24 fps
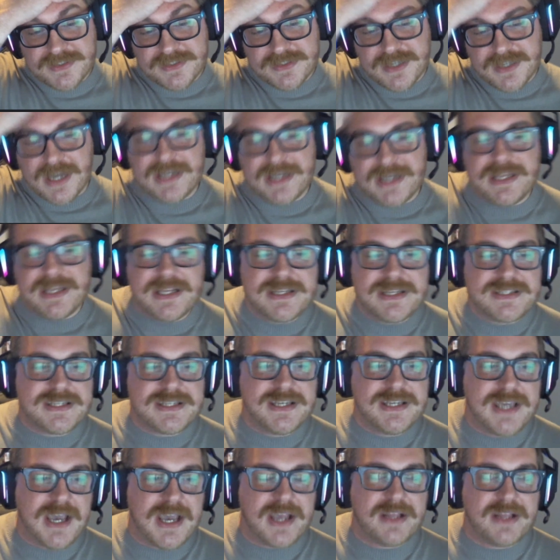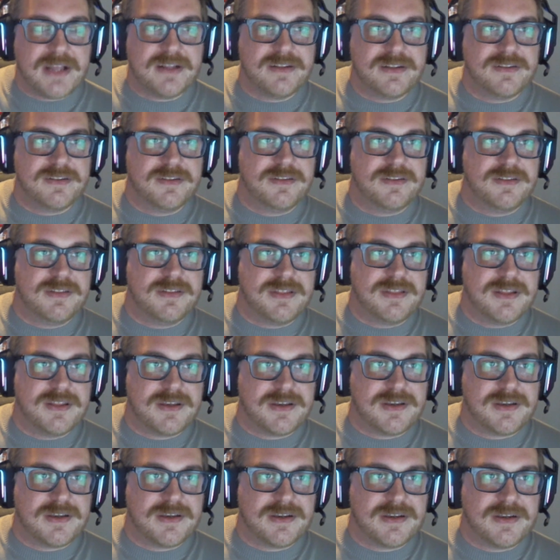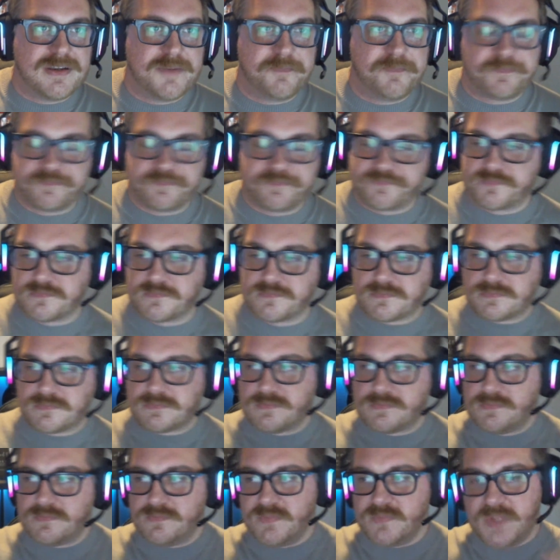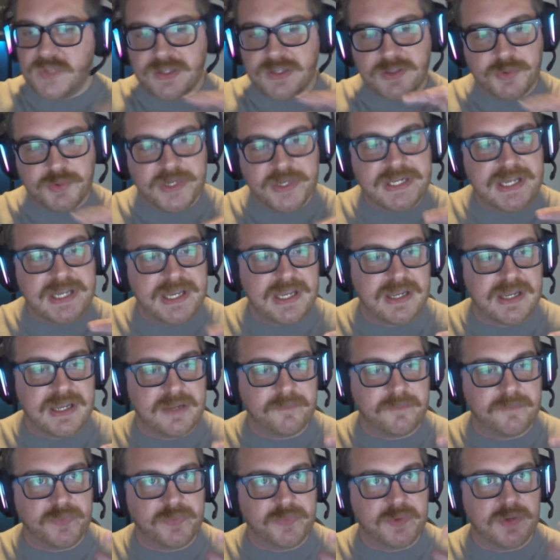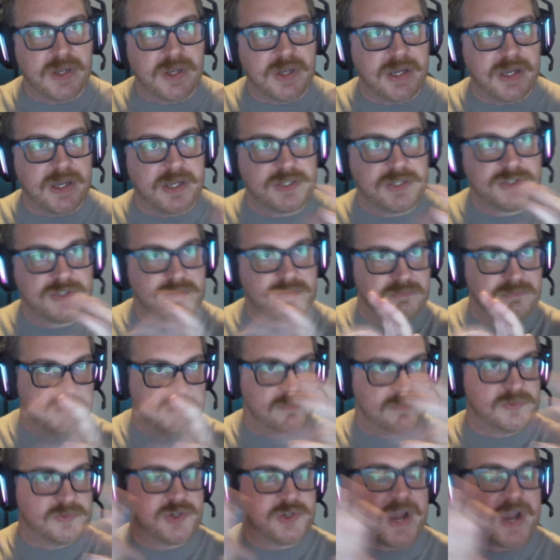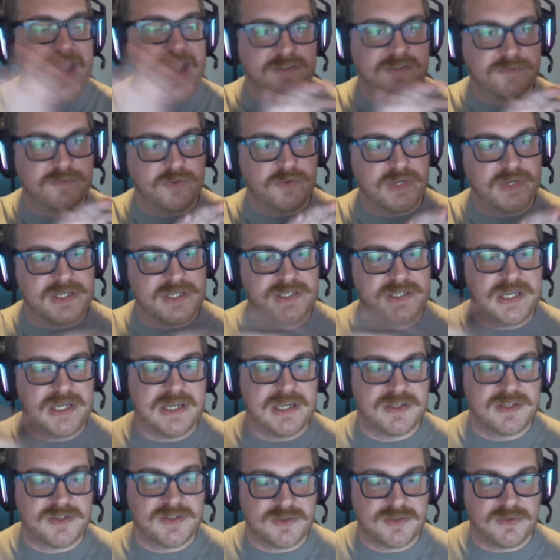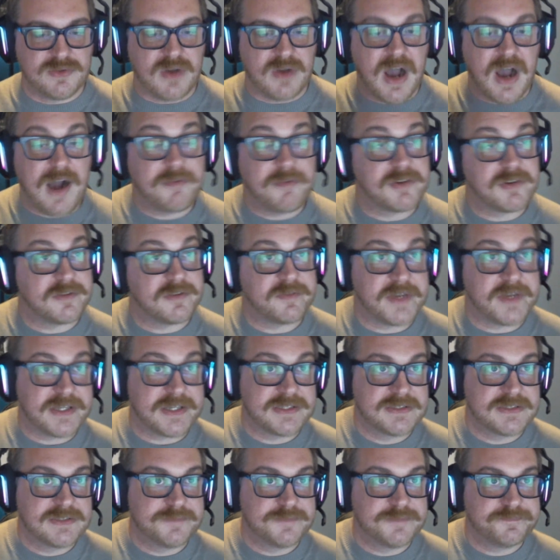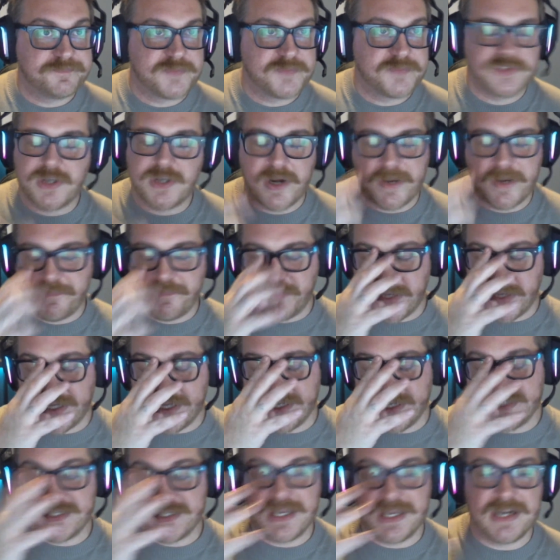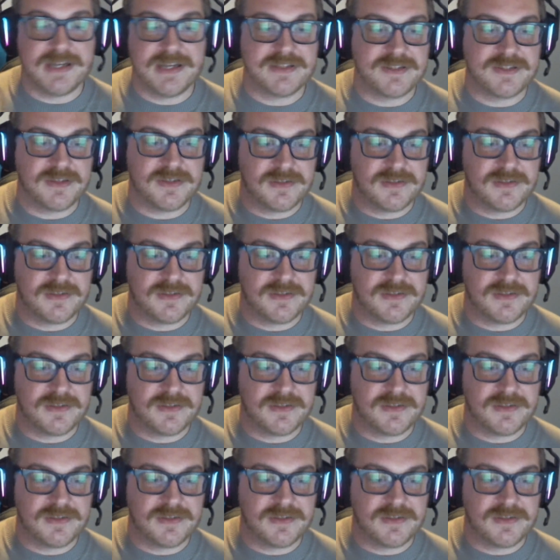I needed to get the the 3D tracked footage into After Effects. Sorry, I need to get it into